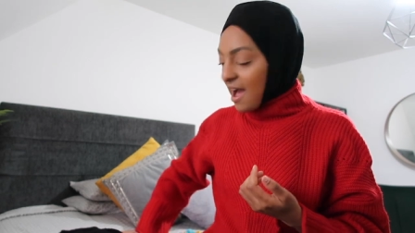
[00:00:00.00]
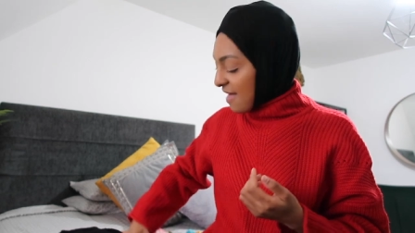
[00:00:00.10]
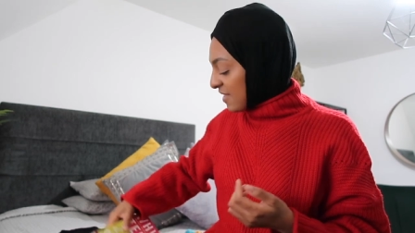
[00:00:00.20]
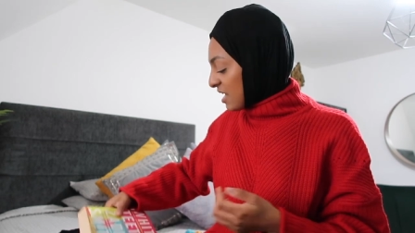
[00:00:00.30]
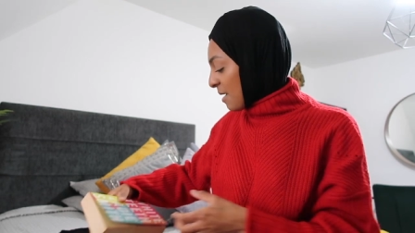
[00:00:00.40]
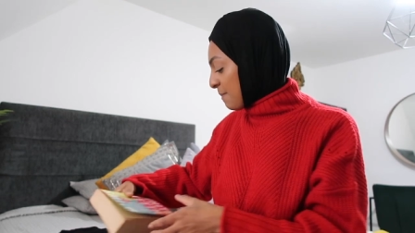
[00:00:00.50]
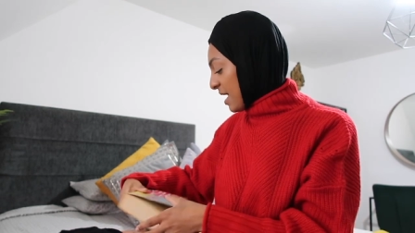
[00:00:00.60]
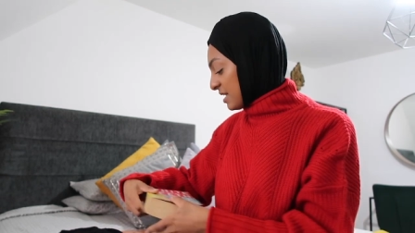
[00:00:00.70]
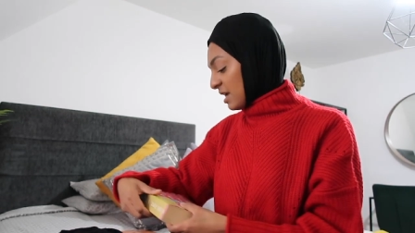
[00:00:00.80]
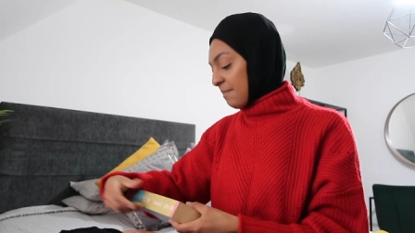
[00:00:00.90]
And then I
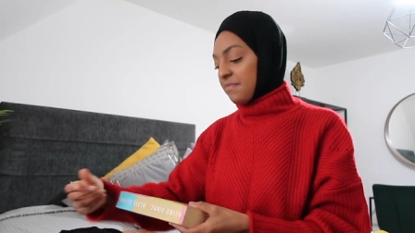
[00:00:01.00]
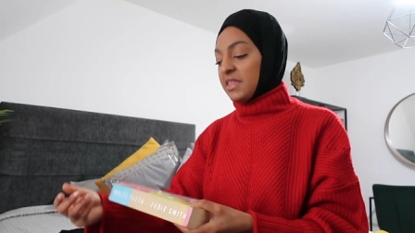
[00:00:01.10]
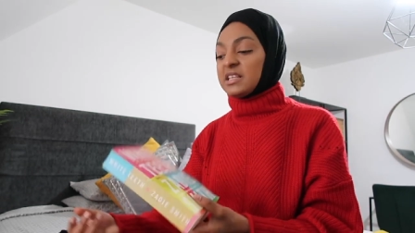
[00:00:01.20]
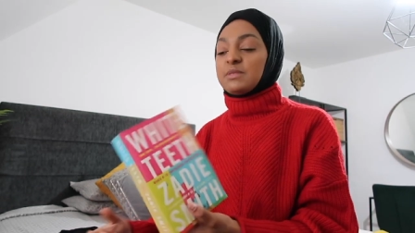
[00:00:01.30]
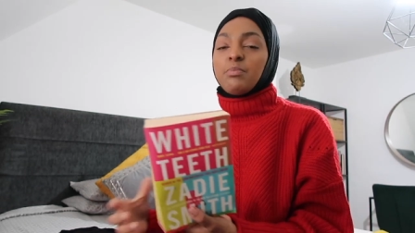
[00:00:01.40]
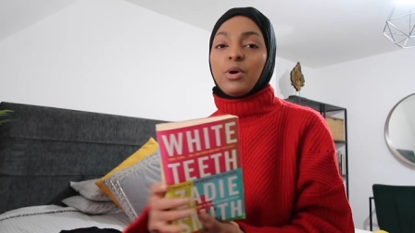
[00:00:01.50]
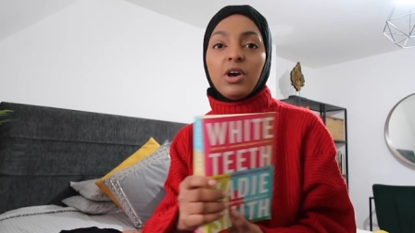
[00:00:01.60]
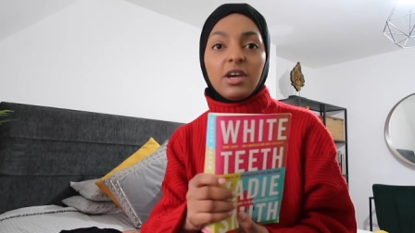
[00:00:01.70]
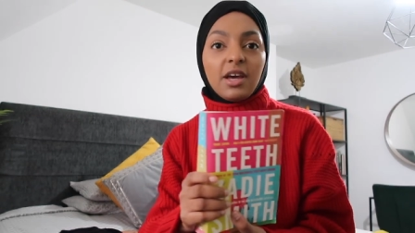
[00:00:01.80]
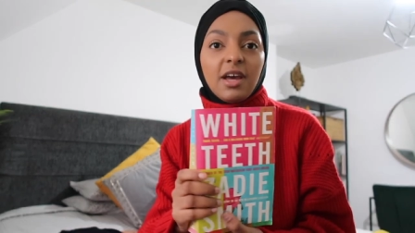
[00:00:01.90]
picked up this
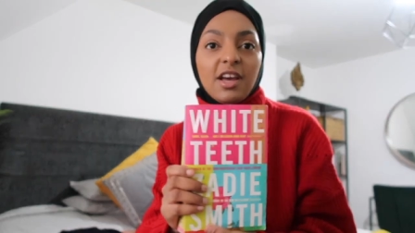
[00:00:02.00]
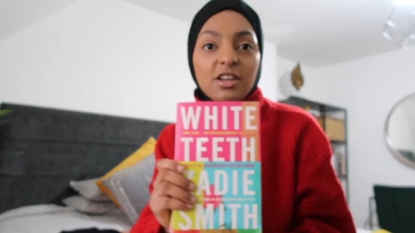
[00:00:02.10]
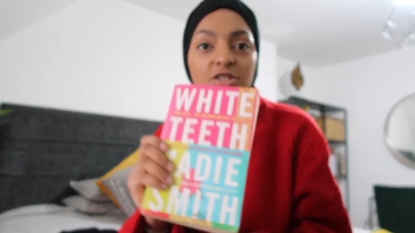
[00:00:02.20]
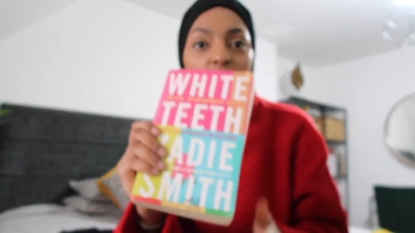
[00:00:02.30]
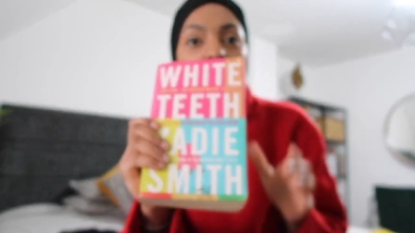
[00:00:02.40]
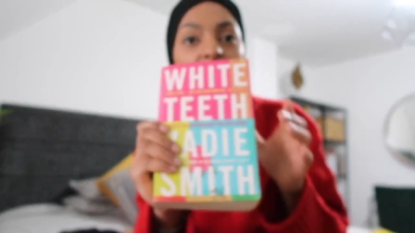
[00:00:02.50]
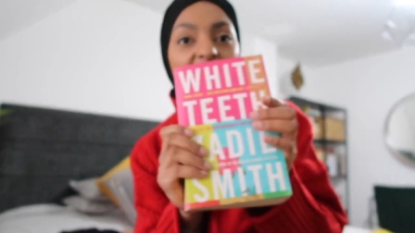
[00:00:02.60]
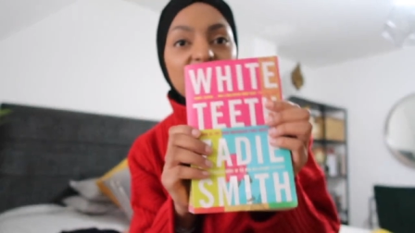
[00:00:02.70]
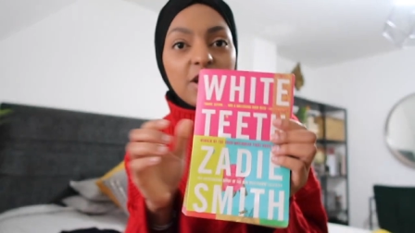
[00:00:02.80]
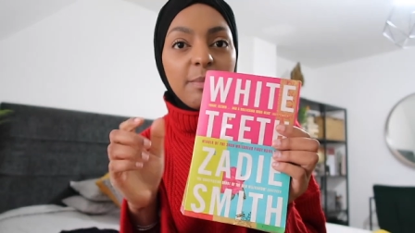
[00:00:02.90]
book. So
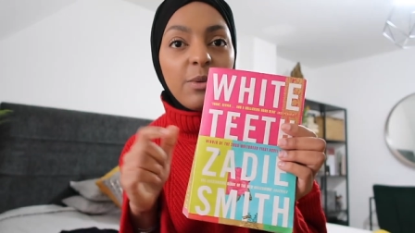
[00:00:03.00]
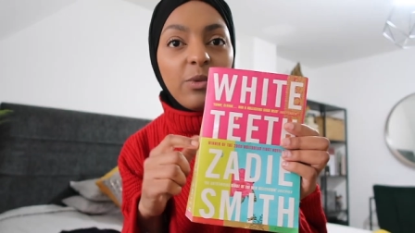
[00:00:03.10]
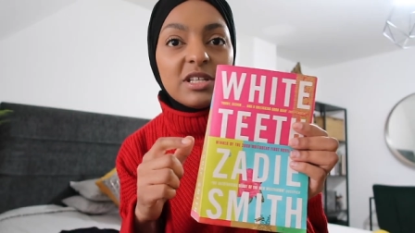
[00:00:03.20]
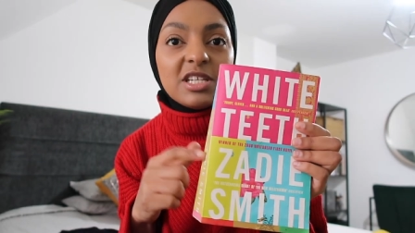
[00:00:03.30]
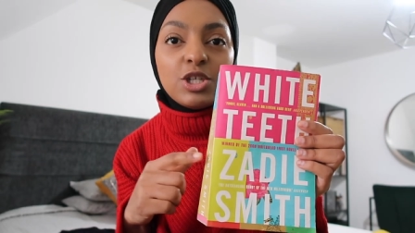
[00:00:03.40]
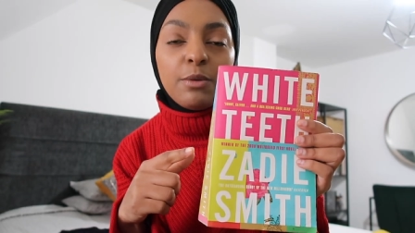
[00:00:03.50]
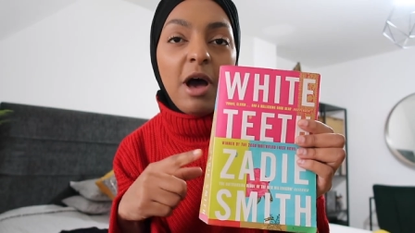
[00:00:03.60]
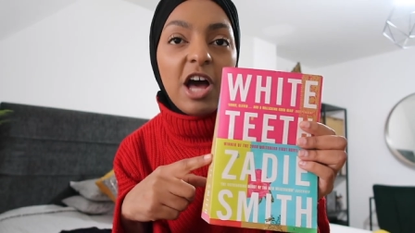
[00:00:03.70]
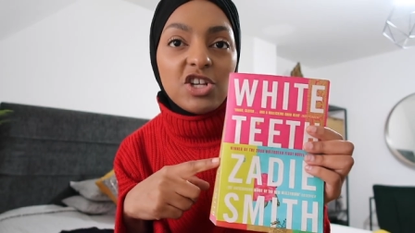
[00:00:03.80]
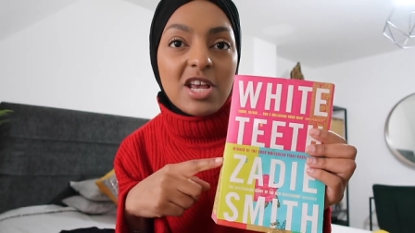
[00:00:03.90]
I've actually been wanting to
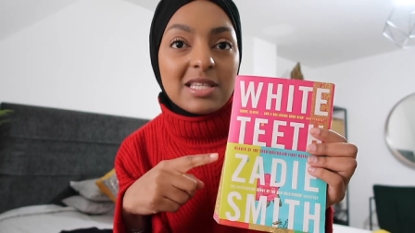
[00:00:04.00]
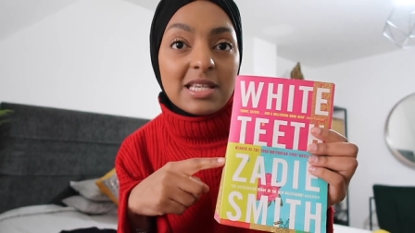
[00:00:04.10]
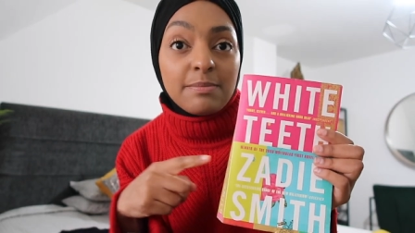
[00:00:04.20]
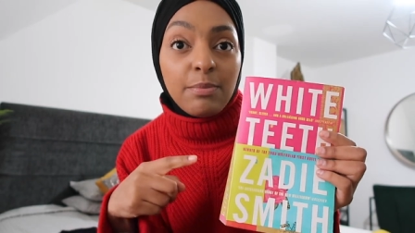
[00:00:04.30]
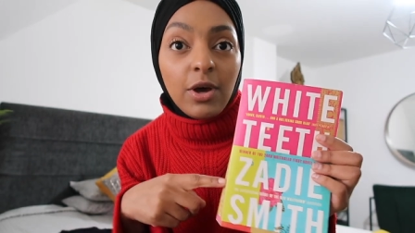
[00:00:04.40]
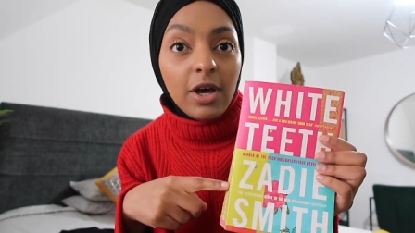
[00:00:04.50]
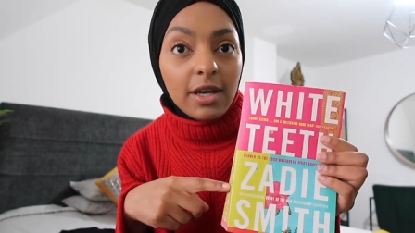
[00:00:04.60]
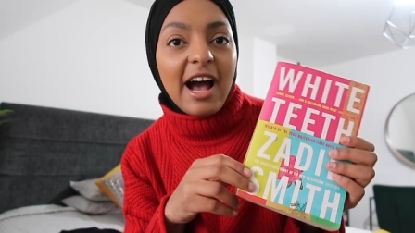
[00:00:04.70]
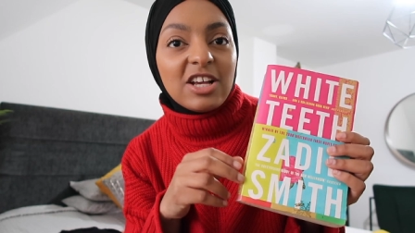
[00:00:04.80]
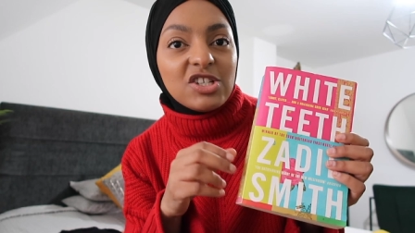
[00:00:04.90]
purchase this
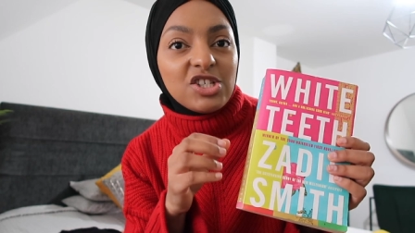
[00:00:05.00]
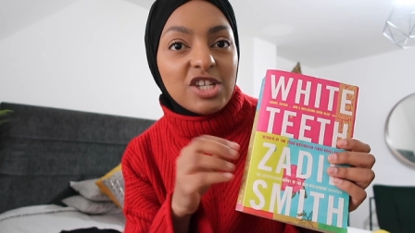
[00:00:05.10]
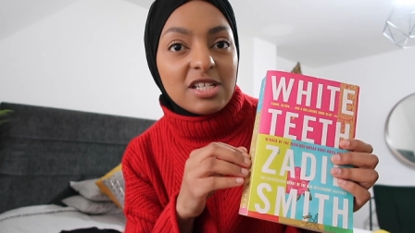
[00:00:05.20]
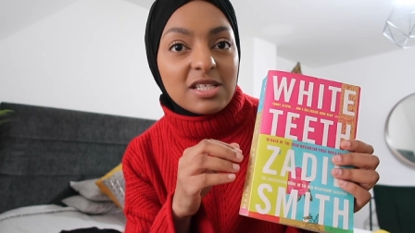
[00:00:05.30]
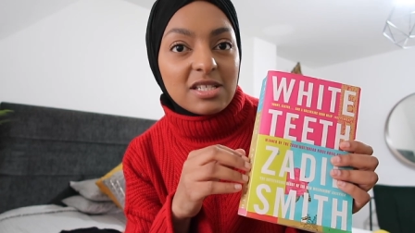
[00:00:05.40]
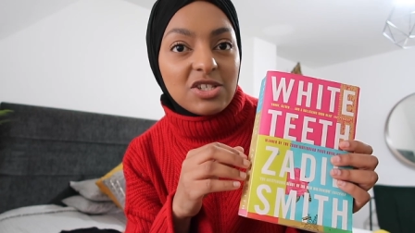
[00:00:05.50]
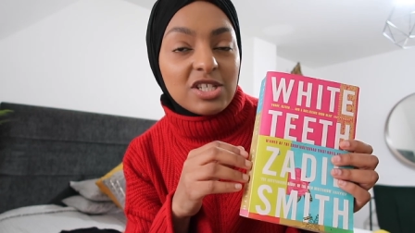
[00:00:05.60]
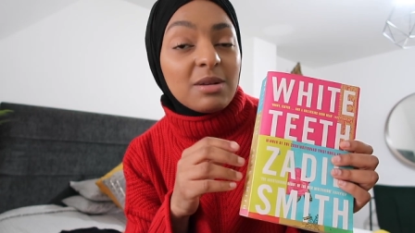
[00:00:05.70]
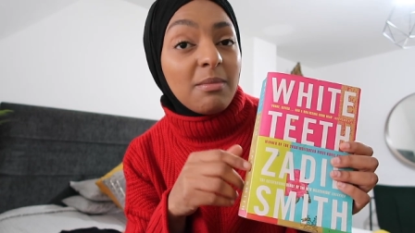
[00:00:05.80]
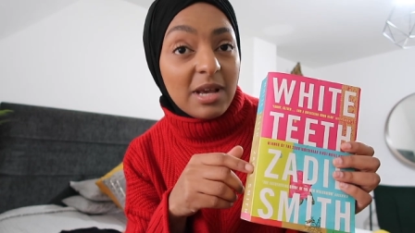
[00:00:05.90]
book, and she's
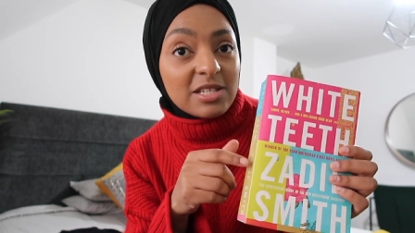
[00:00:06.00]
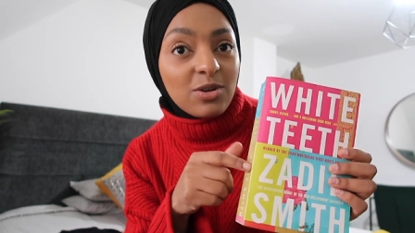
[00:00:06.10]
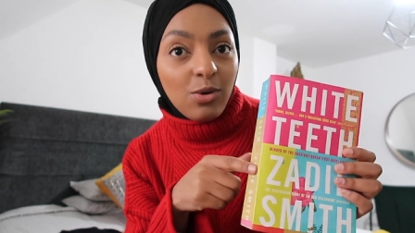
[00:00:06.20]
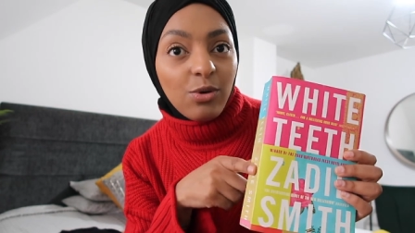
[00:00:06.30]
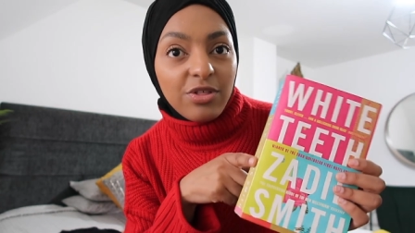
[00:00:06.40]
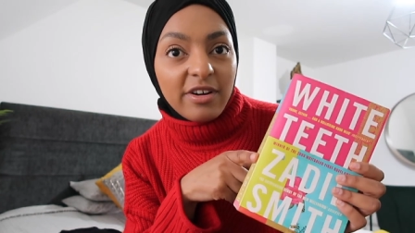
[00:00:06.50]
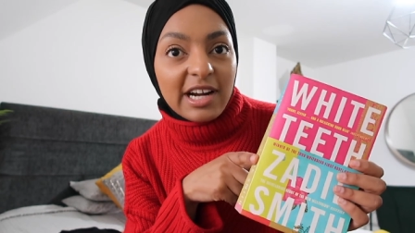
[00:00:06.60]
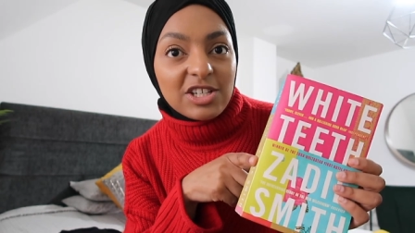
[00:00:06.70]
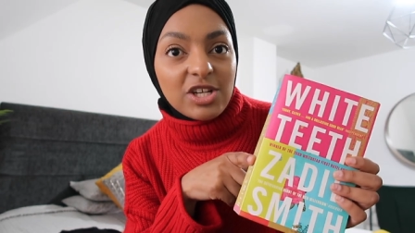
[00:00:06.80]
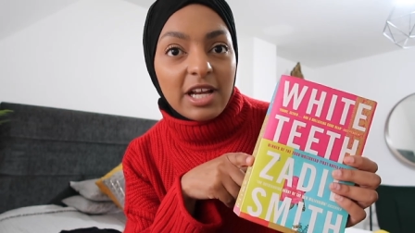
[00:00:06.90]
she's an amazing author,
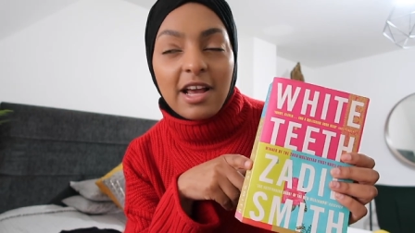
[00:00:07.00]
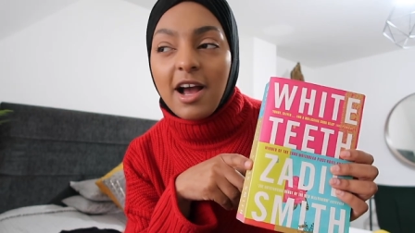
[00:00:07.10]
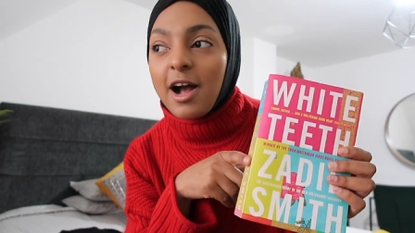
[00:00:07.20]
actually.